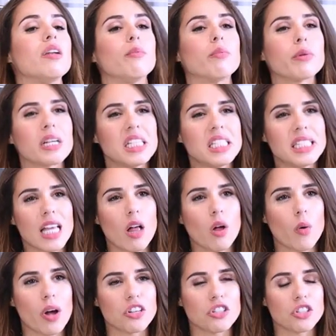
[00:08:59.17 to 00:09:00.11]
and pre
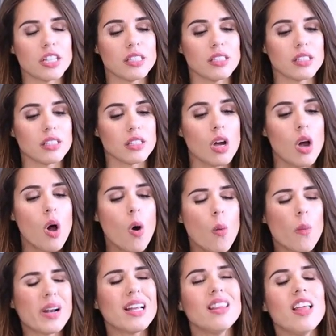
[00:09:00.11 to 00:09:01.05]
sale questions. And
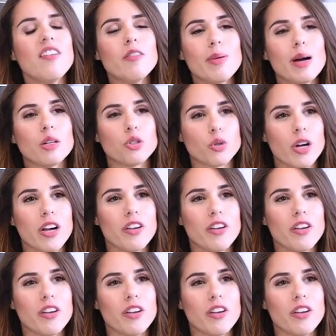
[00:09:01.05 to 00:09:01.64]
what I love about